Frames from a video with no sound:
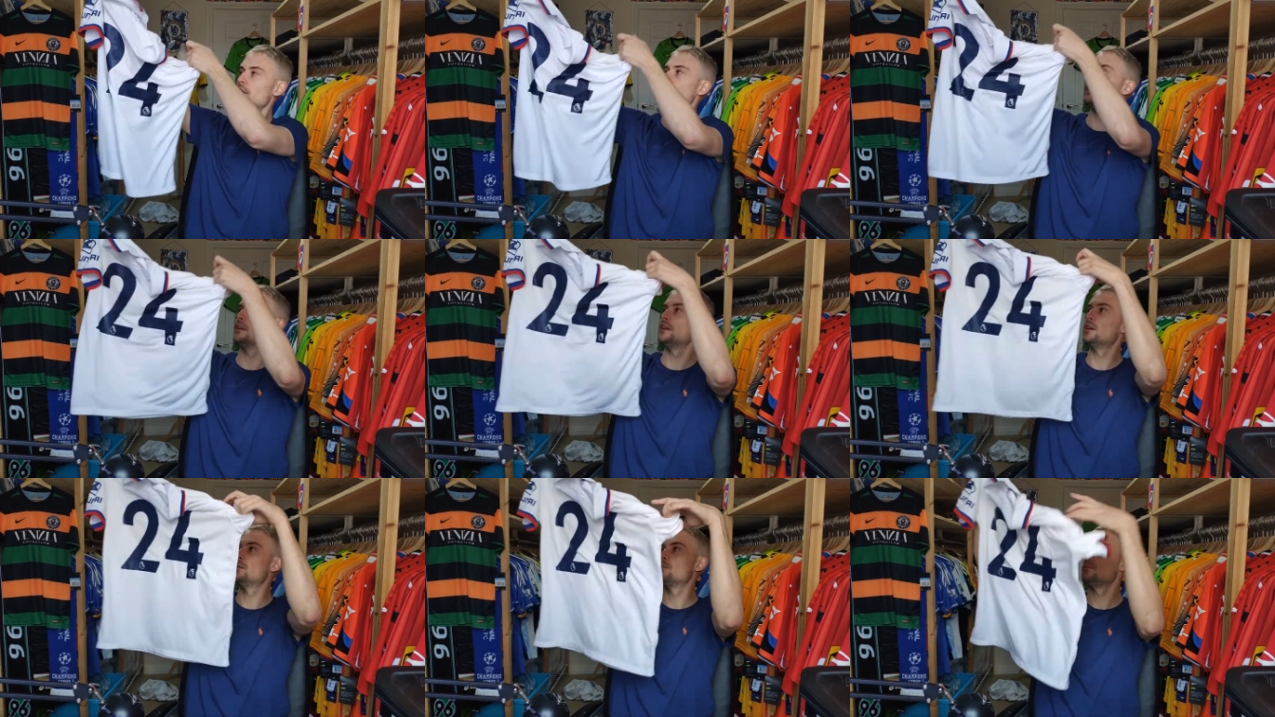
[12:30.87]

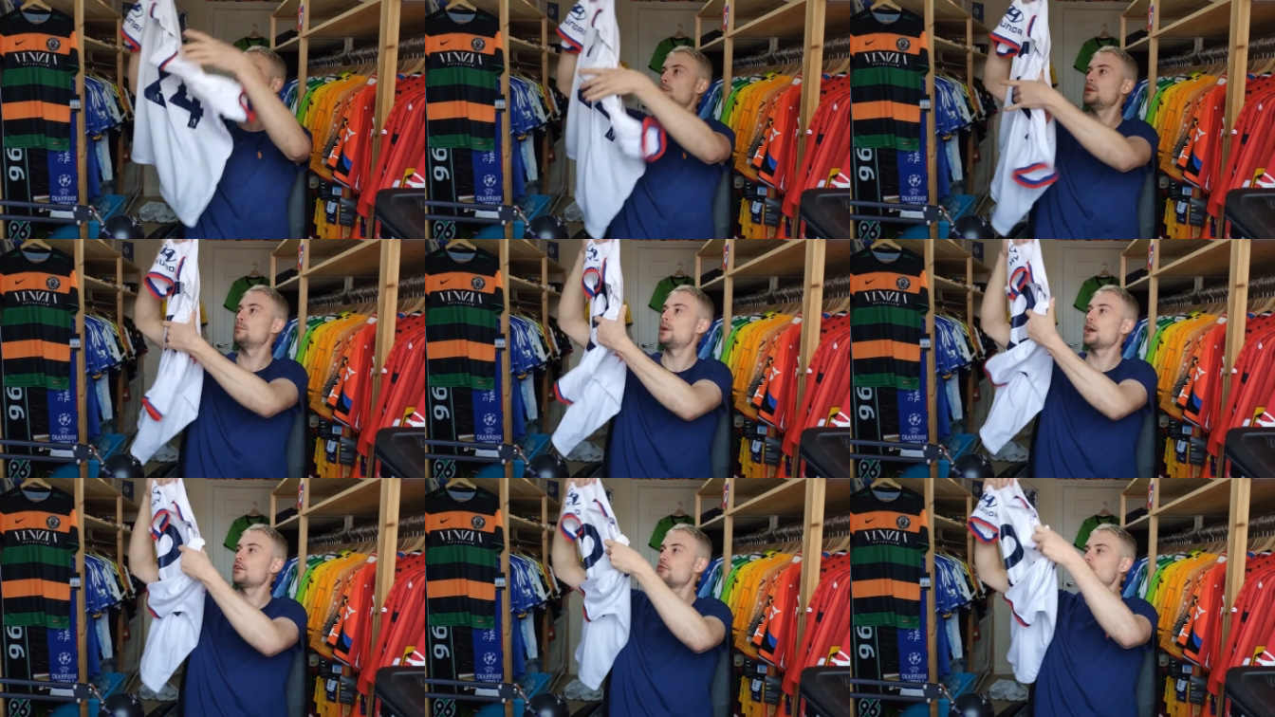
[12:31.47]
being
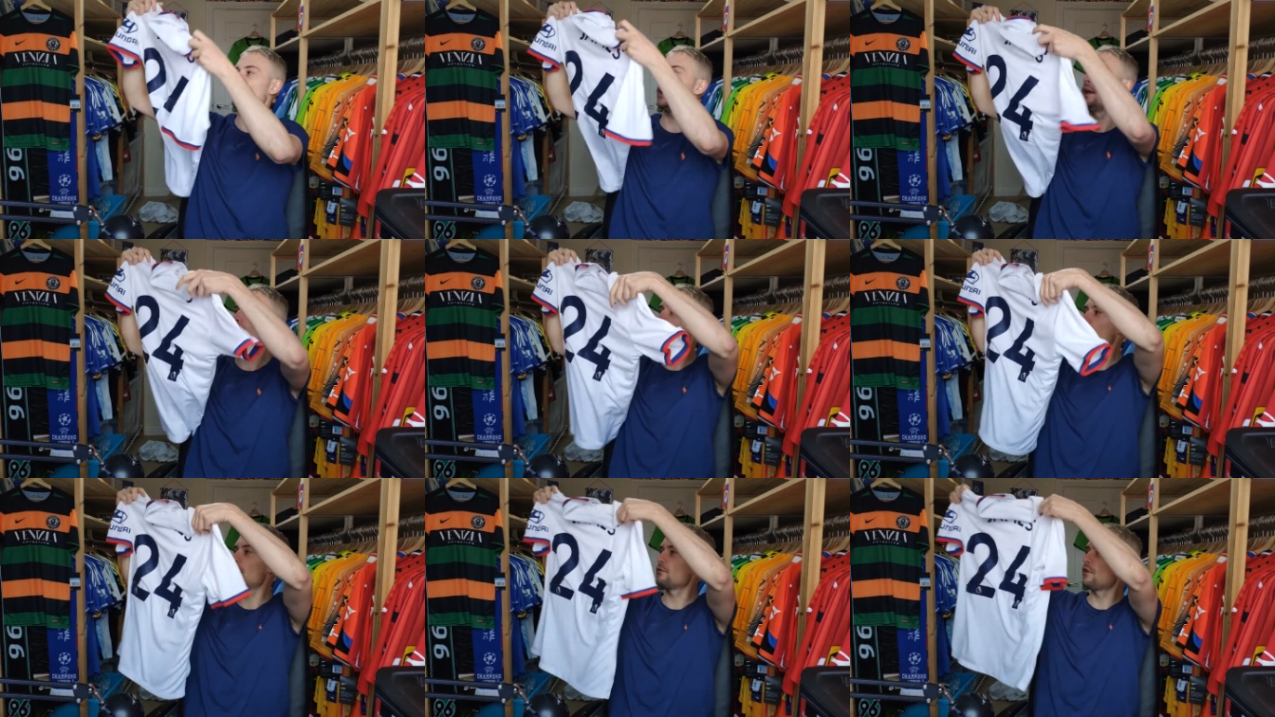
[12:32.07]
packaged away. But I've